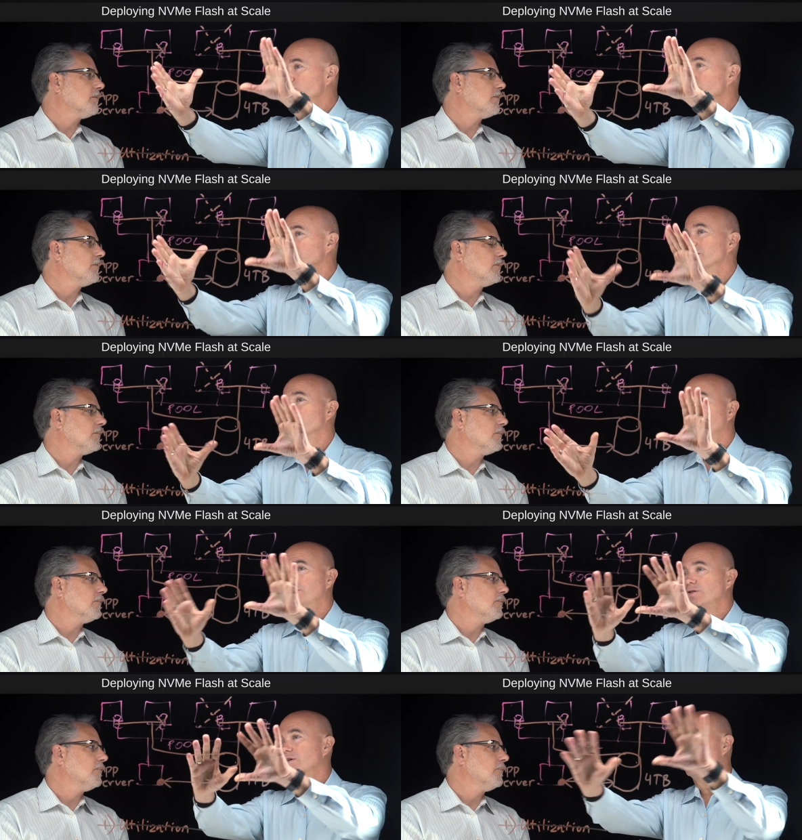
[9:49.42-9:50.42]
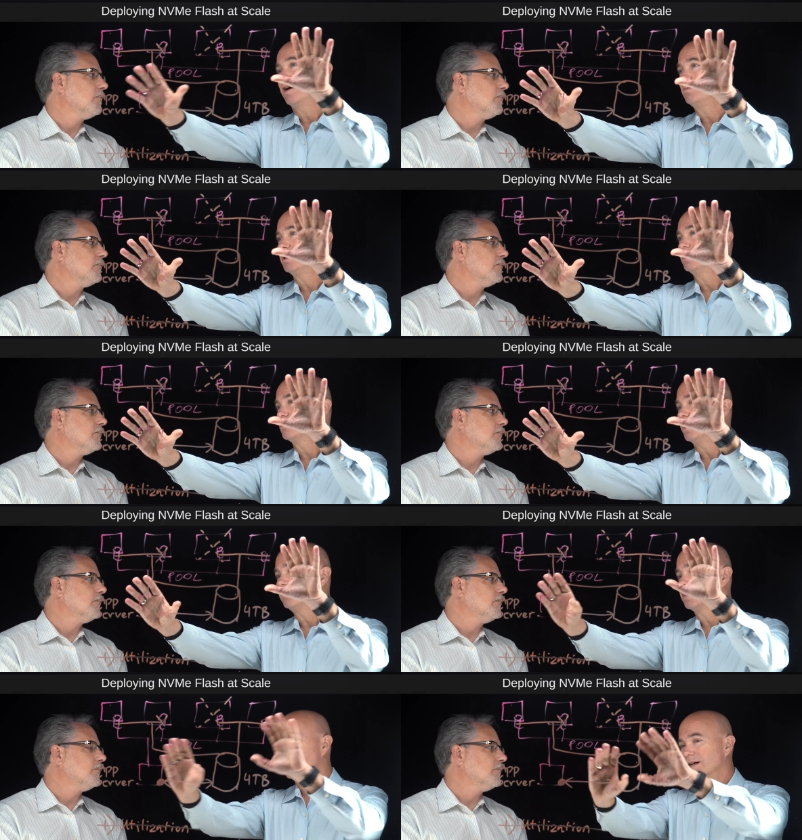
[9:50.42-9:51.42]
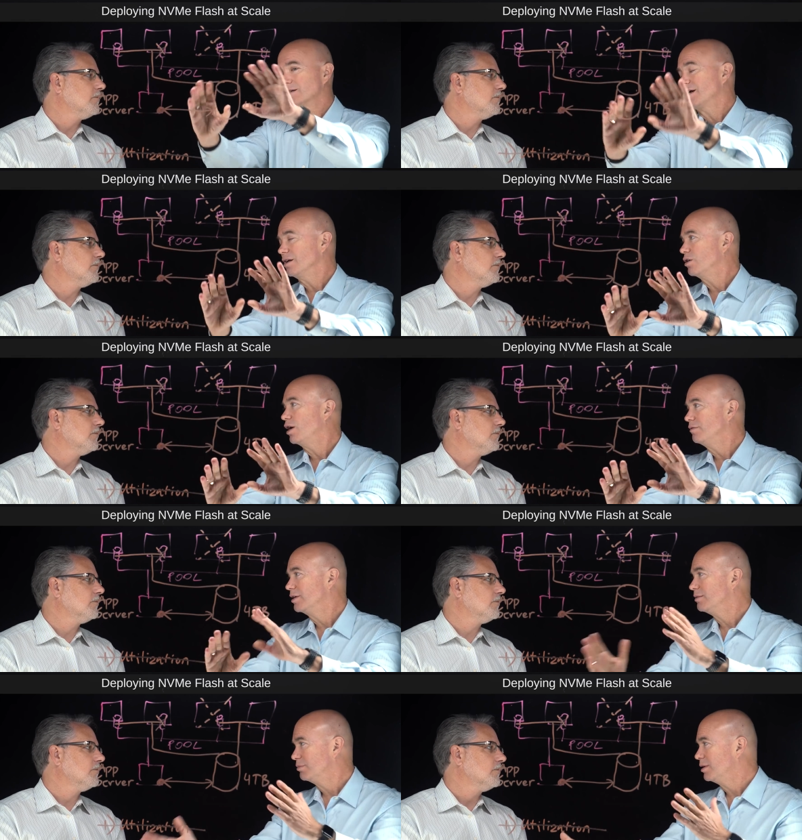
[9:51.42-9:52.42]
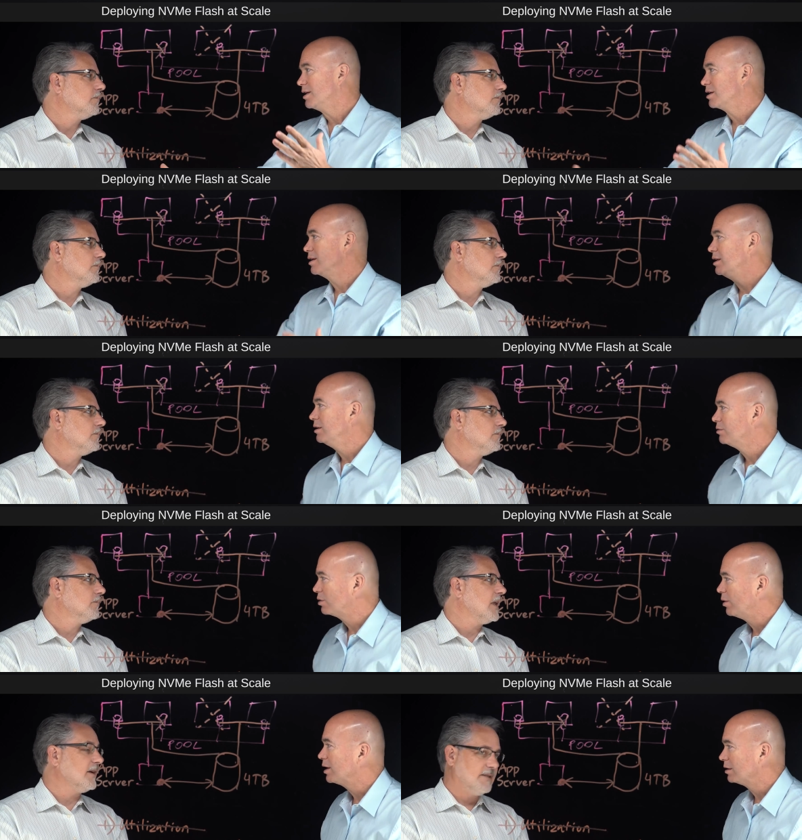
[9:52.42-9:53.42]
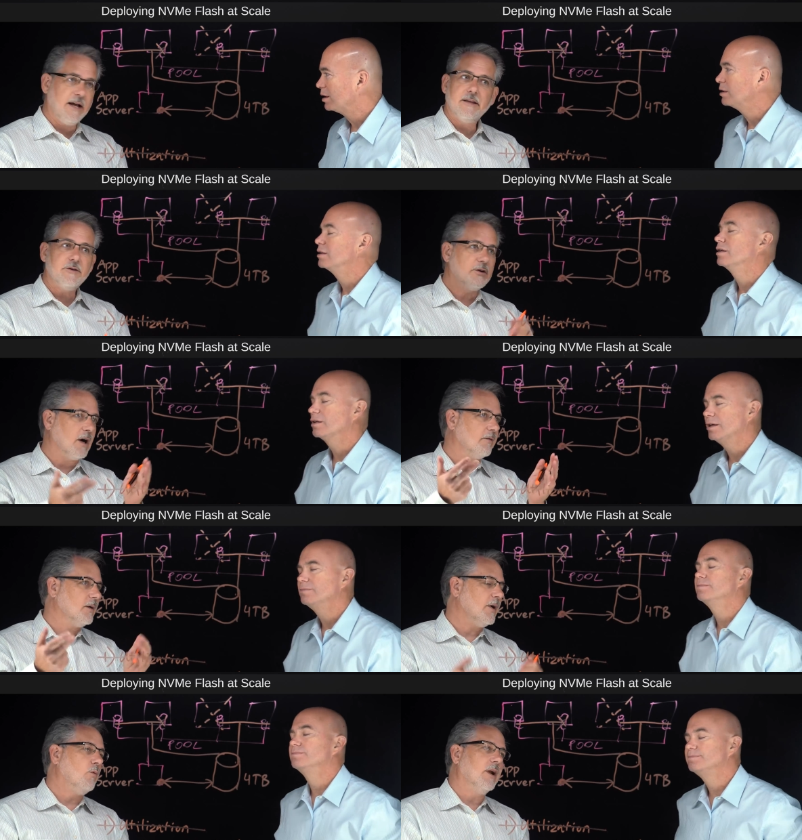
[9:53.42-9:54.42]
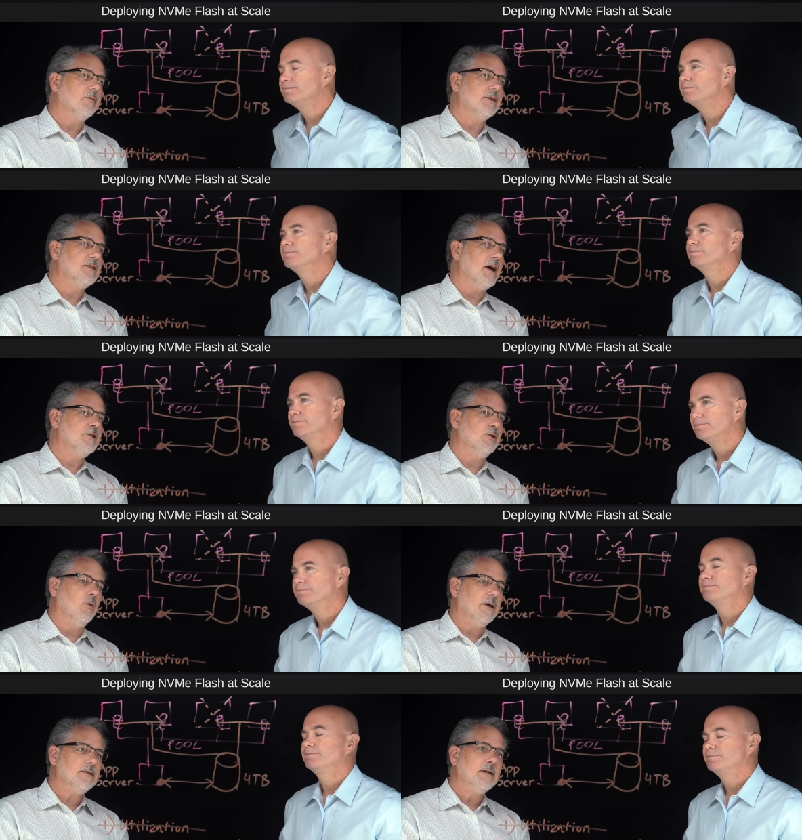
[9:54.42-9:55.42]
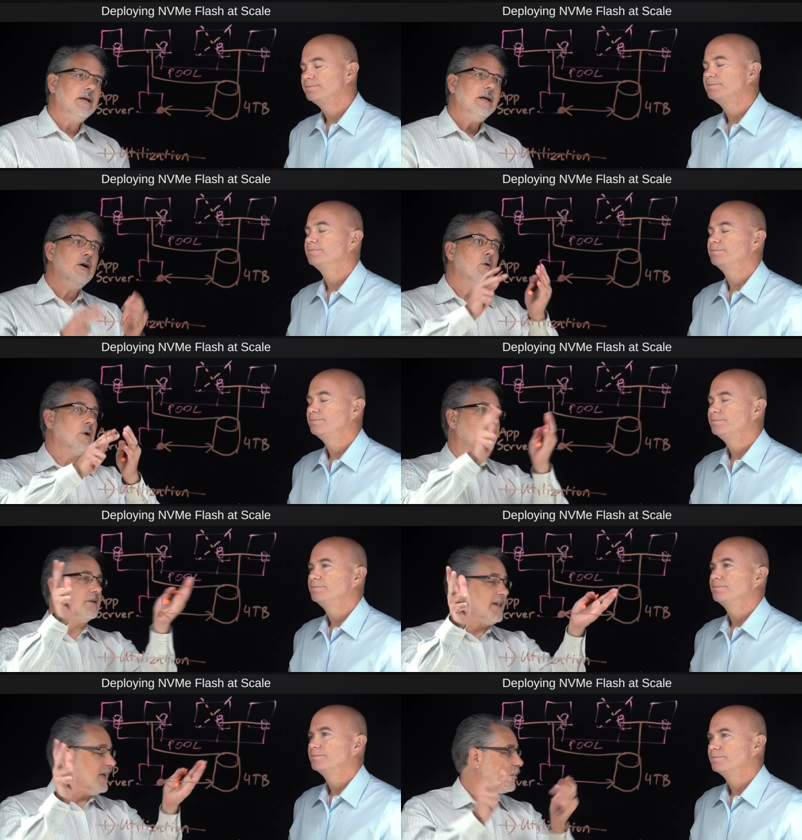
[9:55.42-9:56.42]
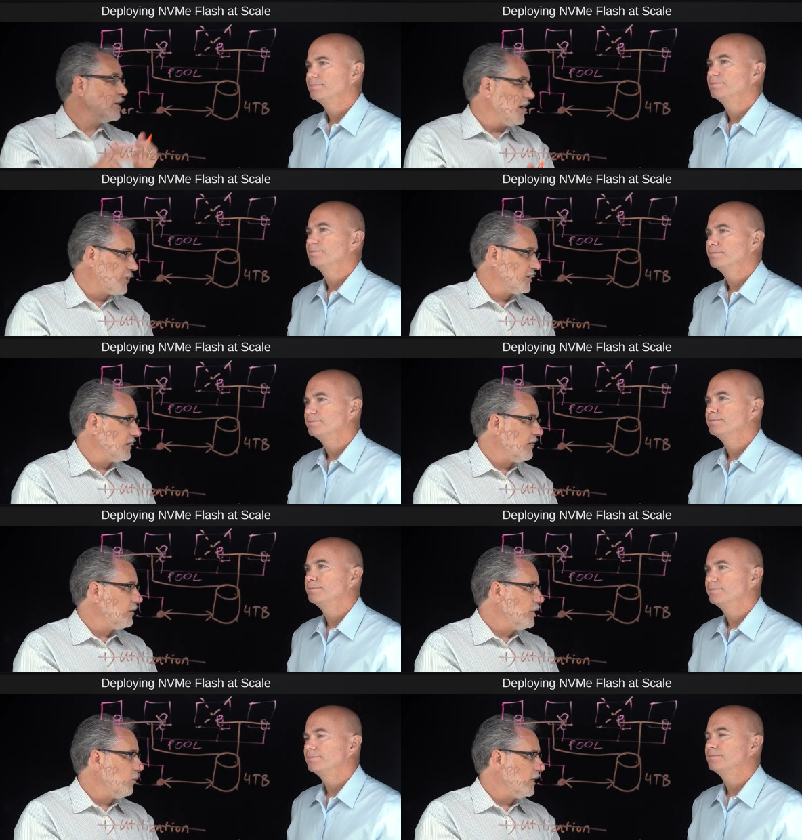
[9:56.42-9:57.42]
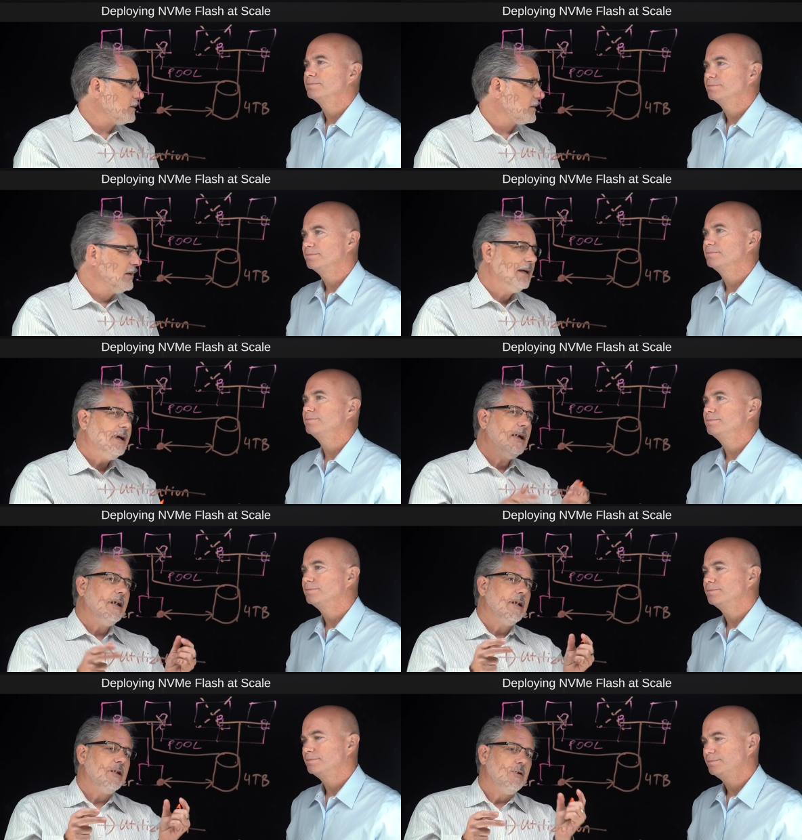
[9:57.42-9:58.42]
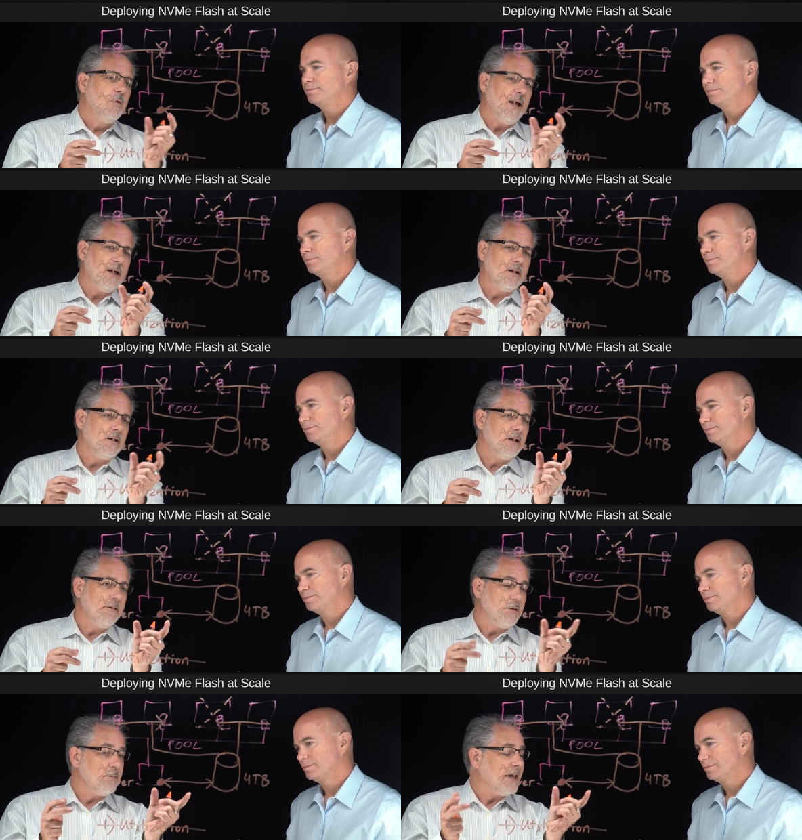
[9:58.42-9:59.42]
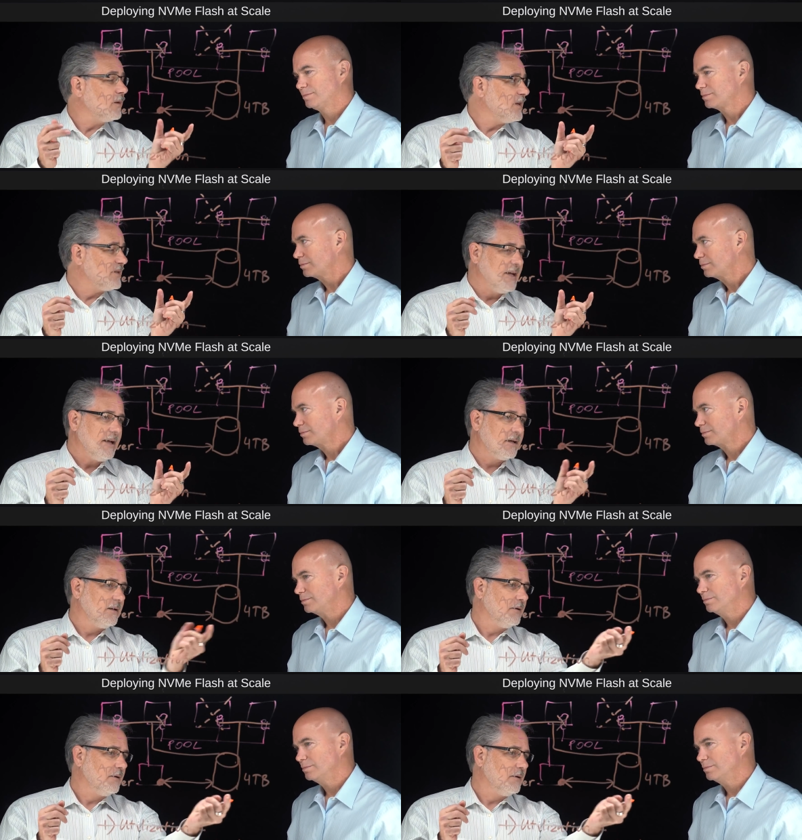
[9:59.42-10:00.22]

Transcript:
Speaker 1: using this stuff, don't care how big these drives get because I can carve it up as I need, correct? Exactly. You carve it up
Speaker 2: whatever size you want, whatever data protection level you want. Mm -hmm. And if you make a mistake,